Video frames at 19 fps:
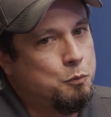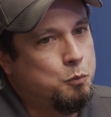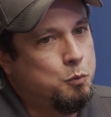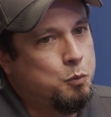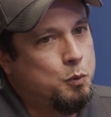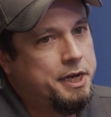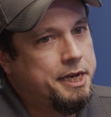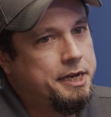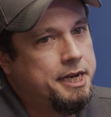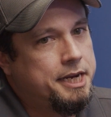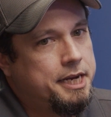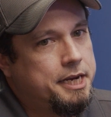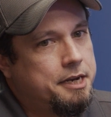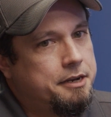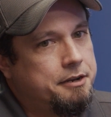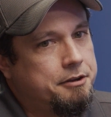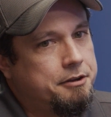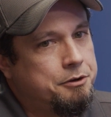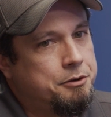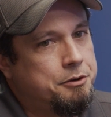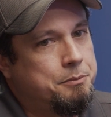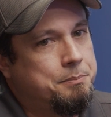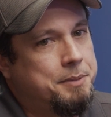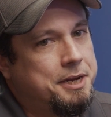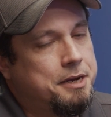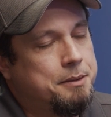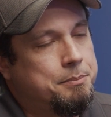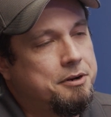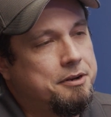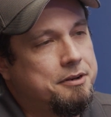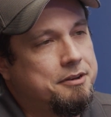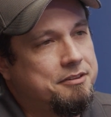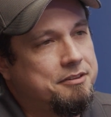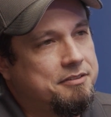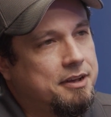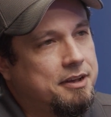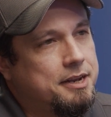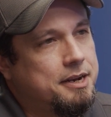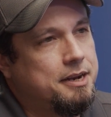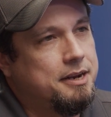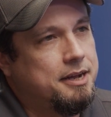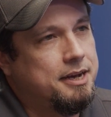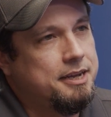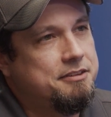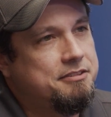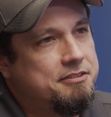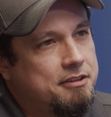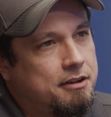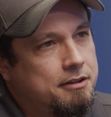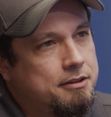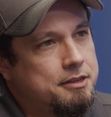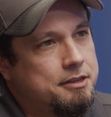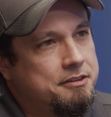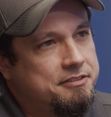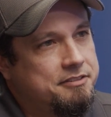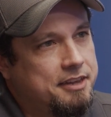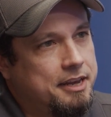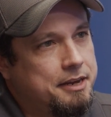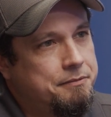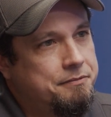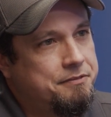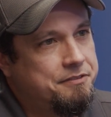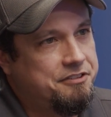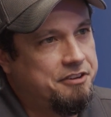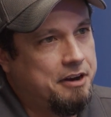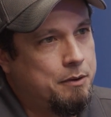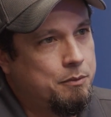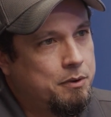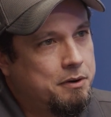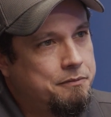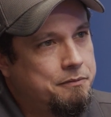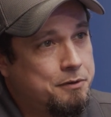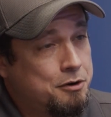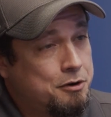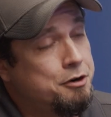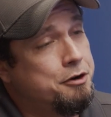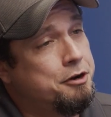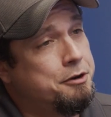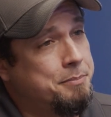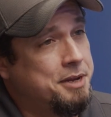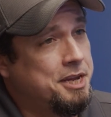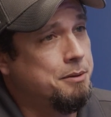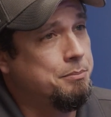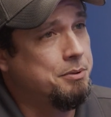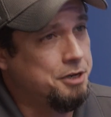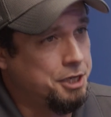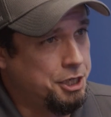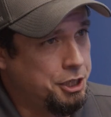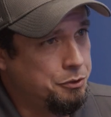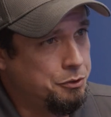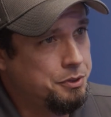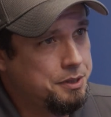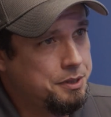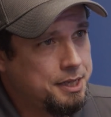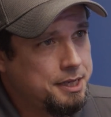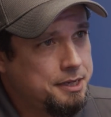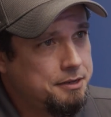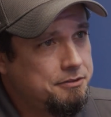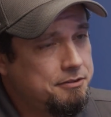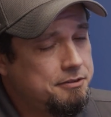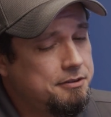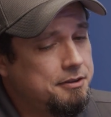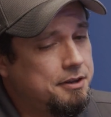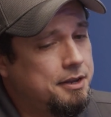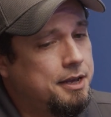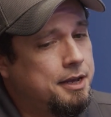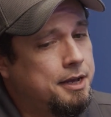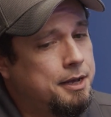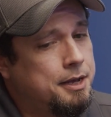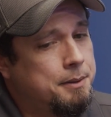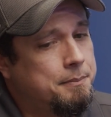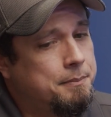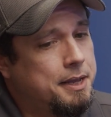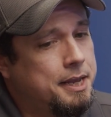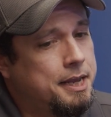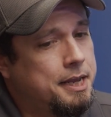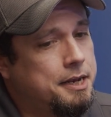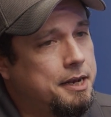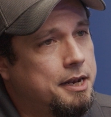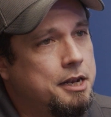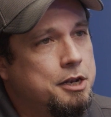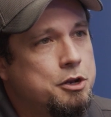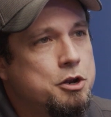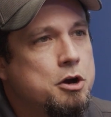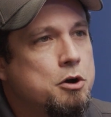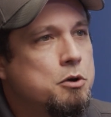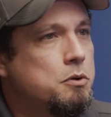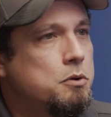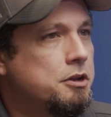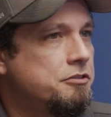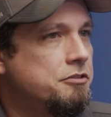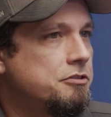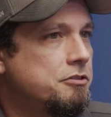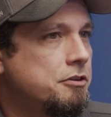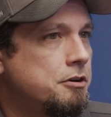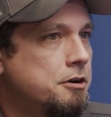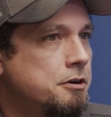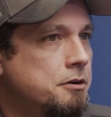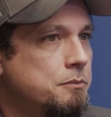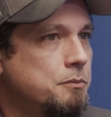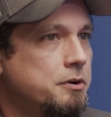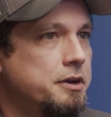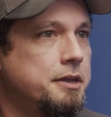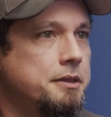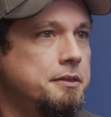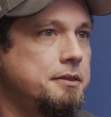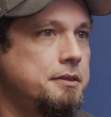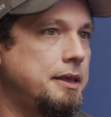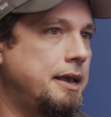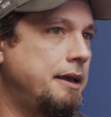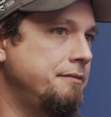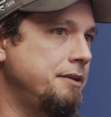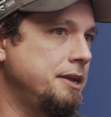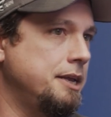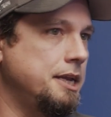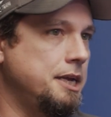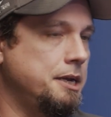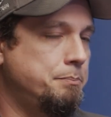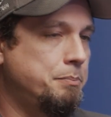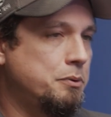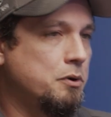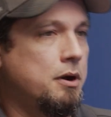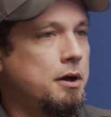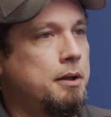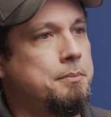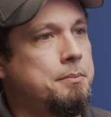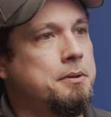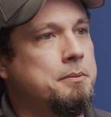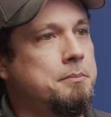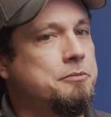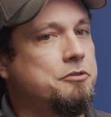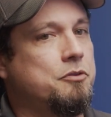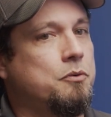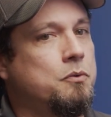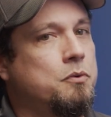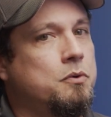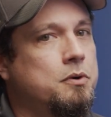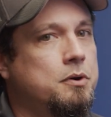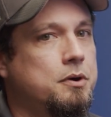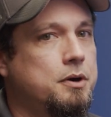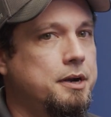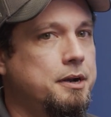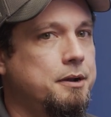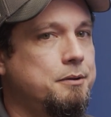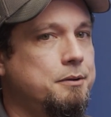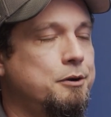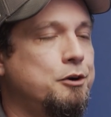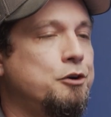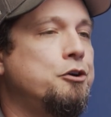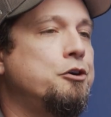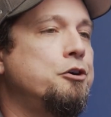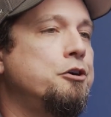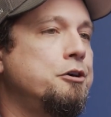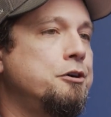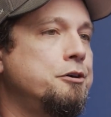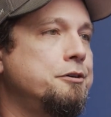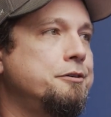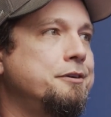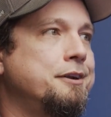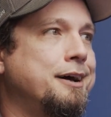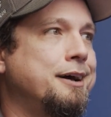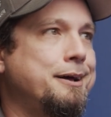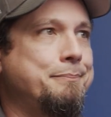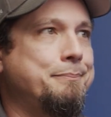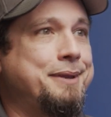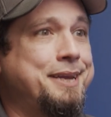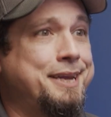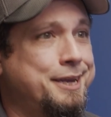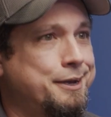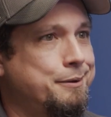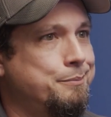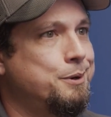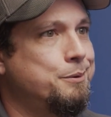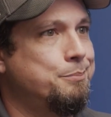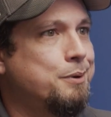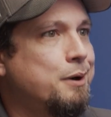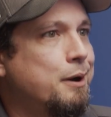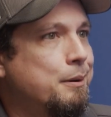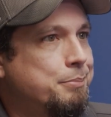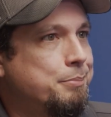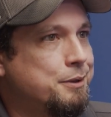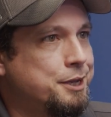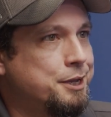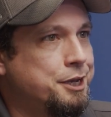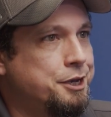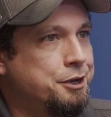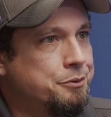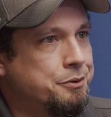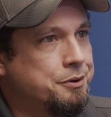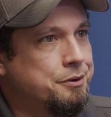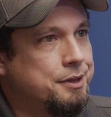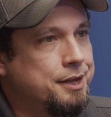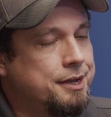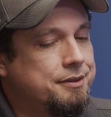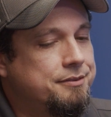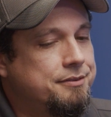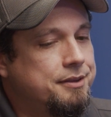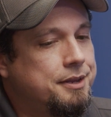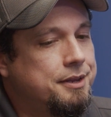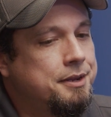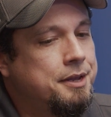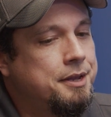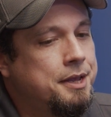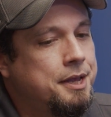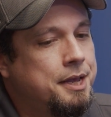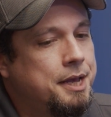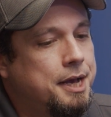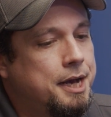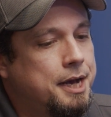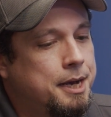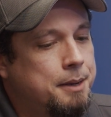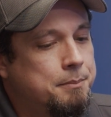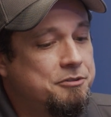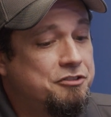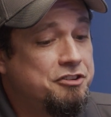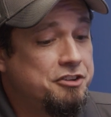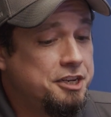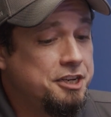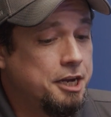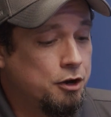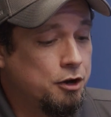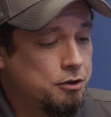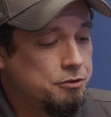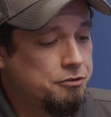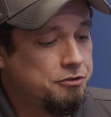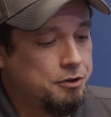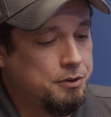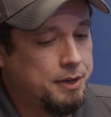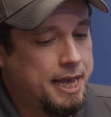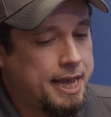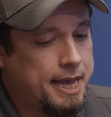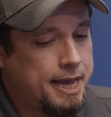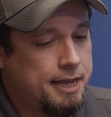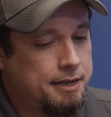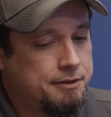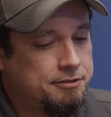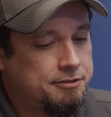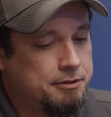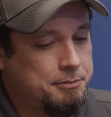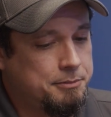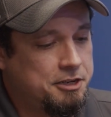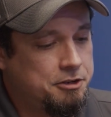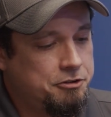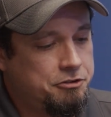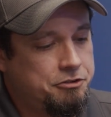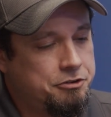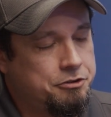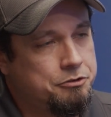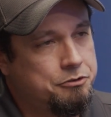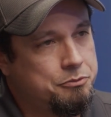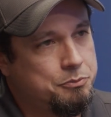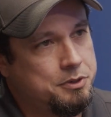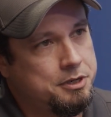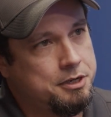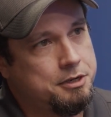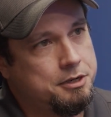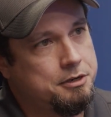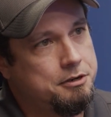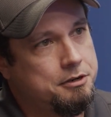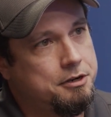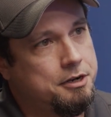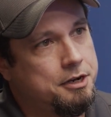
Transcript: we needed to be able to design a nice, solid, safe shower for her to be able to utilize, and no concern with having any problems or her not being able to properly utilize it. She also had some issues where